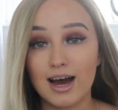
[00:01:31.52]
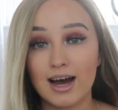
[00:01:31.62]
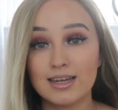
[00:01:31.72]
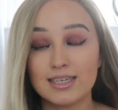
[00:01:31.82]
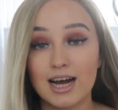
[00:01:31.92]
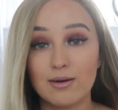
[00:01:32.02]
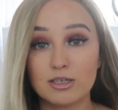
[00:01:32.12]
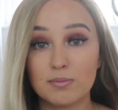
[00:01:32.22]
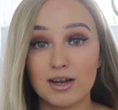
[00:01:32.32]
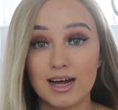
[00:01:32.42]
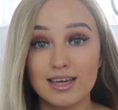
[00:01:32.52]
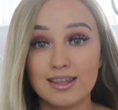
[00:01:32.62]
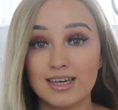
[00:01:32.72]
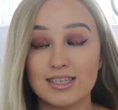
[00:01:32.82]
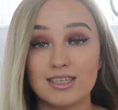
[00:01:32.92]
and I would apply
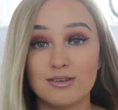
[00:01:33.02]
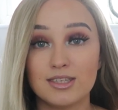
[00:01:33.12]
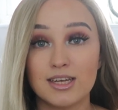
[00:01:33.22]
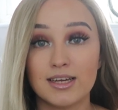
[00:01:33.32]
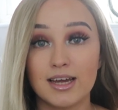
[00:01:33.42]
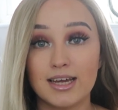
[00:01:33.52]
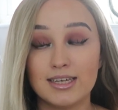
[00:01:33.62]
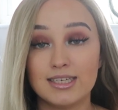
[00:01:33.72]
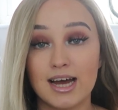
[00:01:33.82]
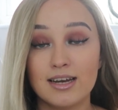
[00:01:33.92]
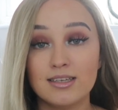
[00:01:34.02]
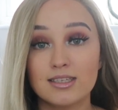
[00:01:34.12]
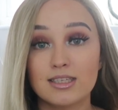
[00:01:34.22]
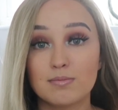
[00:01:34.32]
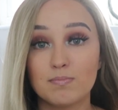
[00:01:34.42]
this using a
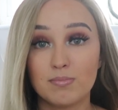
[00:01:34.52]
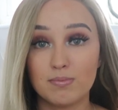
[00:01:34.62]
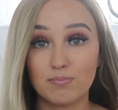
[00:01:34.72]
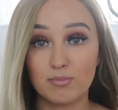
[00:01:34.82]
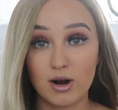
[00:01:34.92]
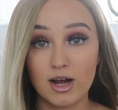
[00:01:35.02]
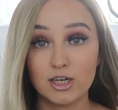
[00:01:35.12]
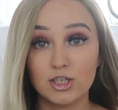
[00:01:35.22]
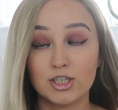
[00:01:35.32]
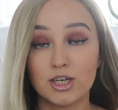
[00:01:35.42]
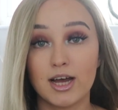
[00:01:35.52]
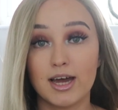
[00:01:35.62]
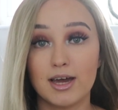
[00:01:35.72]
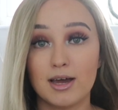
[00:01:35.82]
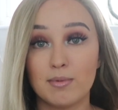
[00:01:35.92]
dense brush,
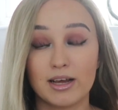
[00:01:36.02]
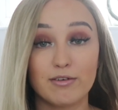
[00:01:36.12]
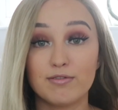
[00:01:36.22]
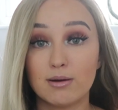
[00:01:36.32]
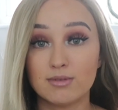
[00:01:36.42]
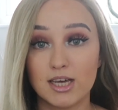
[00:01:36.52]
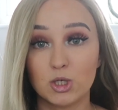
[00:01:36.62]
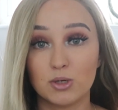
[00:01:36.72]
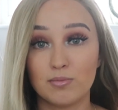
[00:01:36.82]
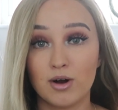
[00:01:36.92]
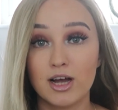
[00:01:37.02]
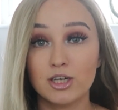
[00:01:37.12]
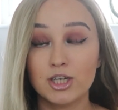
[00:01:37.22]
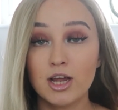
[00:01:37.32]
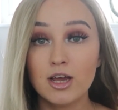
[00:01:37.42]
like a foundation
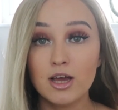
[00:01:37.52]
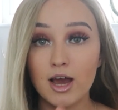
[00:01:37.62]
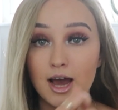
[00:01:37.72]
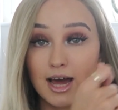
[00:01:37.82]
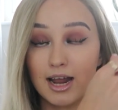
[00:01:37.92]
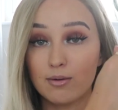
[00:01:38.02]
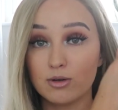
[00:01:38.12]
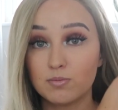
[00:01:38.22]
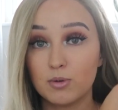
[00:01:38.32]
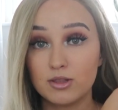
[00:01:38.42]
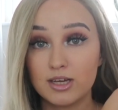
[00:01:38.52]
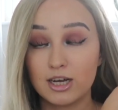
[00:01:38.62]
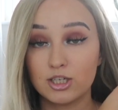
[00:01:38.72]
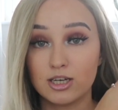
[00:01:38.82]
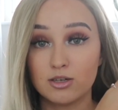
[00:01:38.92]
brush, and I would put the
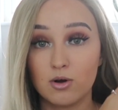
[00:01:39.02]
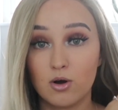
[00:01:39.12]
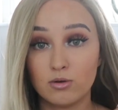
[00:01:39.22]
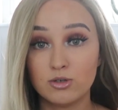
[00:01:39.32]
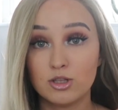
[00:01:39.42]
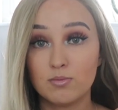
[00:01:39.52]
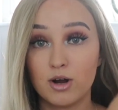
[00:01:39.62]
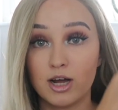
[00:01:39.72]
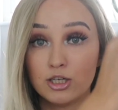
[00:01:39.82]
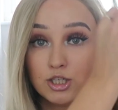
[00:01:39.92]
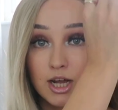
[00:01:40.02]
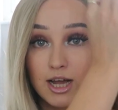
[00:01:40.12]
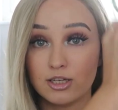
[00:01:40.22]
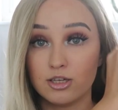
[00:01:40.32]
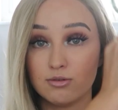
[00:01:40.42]
eyeshadow onto the brush
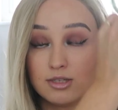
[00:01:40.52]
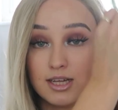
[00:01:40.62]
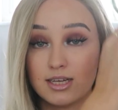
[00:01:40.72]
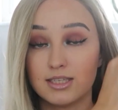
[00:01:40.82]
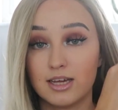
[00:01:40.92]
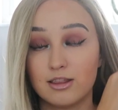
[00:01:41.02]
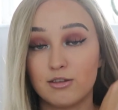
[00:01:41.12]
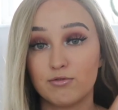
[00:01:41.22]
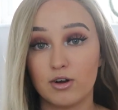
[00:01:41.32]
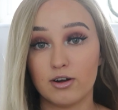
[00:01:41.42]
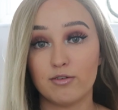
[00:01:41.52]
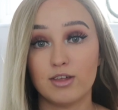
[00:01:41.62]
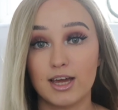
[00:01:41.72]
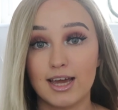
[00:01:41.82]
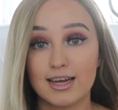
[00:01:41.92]
and use this at the front of
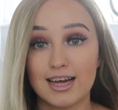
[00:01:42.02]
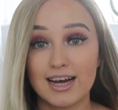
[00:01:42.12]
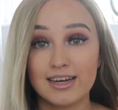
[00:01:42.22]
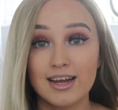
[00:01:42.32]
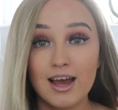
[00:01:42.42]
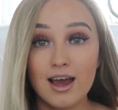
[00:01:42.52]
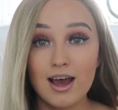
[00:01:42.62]
the hairline.